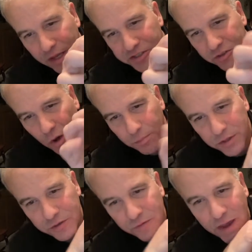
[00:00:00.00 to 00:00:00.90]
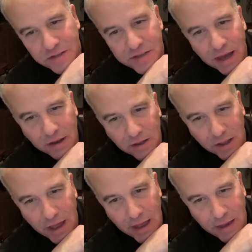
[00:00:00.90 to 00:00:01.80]
I sculpt his face out of
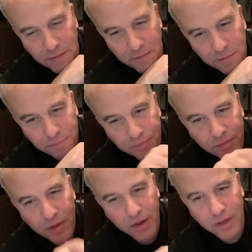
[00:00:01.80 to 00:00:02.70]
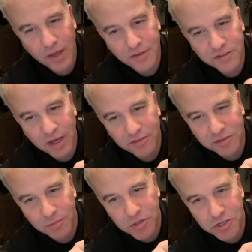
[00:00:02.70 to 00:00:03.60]
clay, and he has
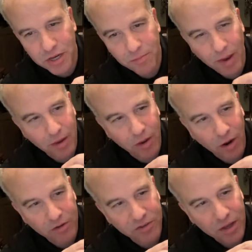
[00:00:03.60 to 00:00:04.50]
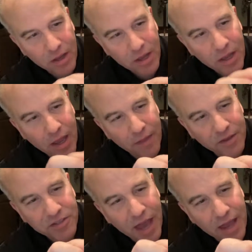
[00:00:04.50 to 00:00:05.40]
custom shin guards. And
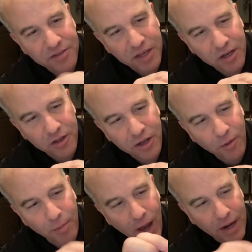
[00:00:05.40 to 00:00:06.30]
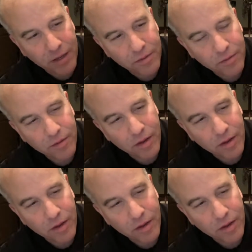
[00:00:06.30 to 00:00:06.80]
this guy is a clear body